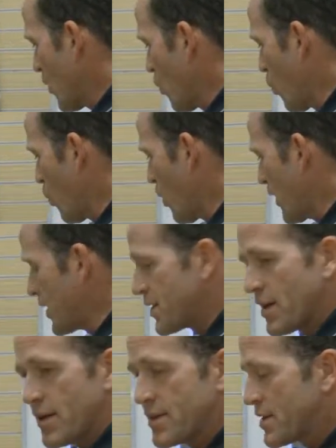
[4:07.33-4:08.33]
What it
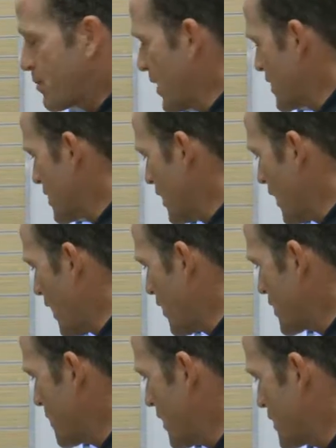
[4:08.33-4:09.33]
does basically
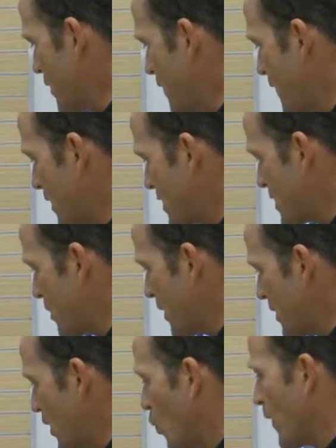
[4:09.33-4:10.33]
allows me to fit
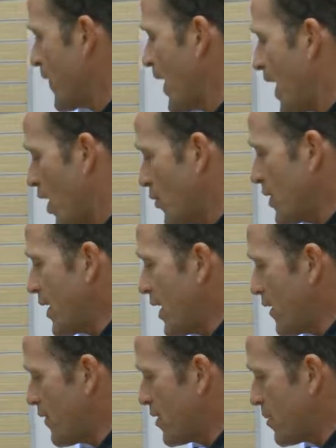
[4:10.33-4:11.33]
somebody without
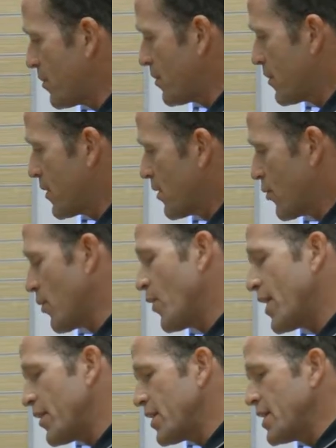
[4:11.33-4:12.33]

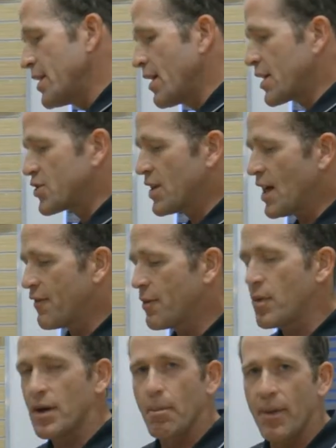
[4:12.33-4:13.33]
the need to actually have
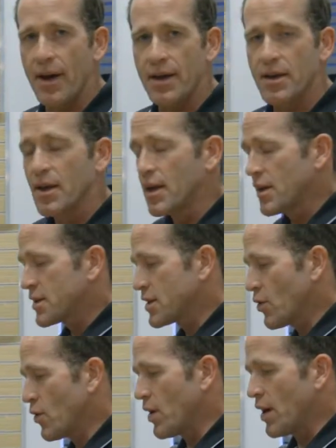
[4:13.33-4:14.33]
them on a bike.
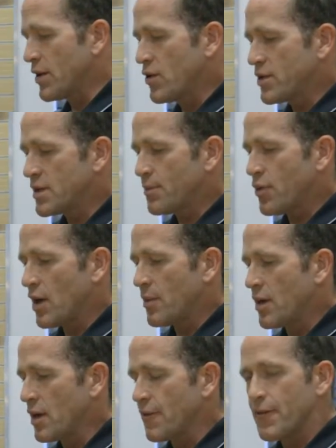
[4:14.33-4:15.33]
So I use it
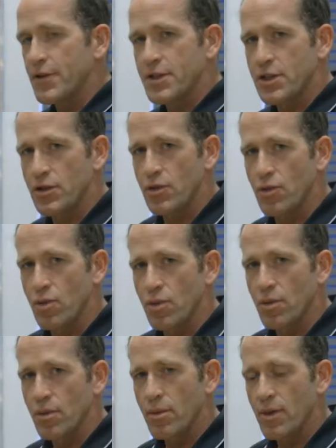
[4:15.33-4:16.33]
primarily for two
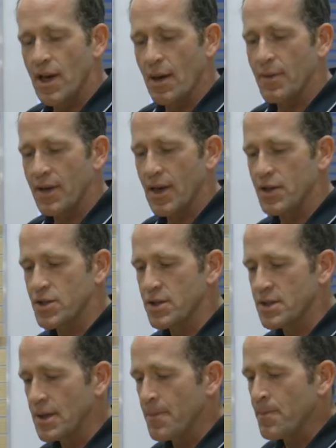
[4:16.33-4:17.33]

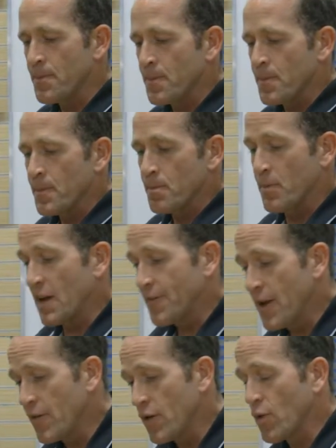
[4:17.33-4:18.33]
applications. One
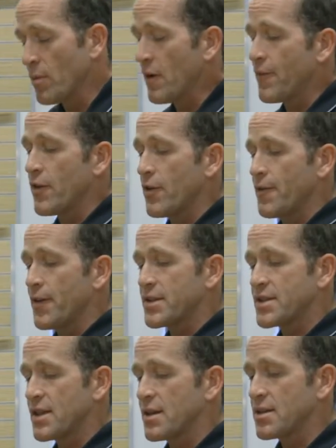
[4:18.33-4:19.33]
of my favorite
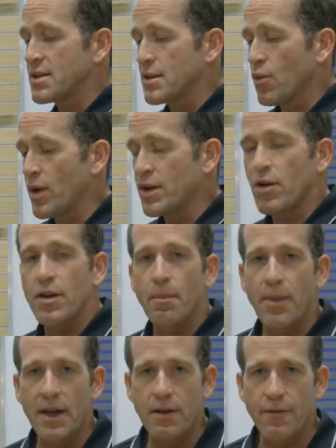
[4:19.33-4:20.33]
fits is what I call the
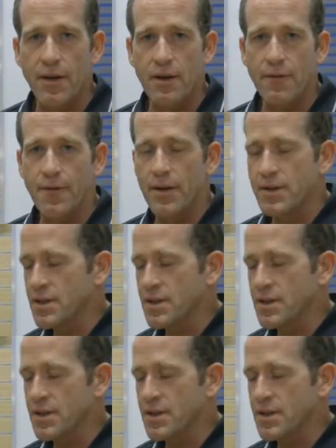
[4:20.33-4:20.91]
bike finder fit.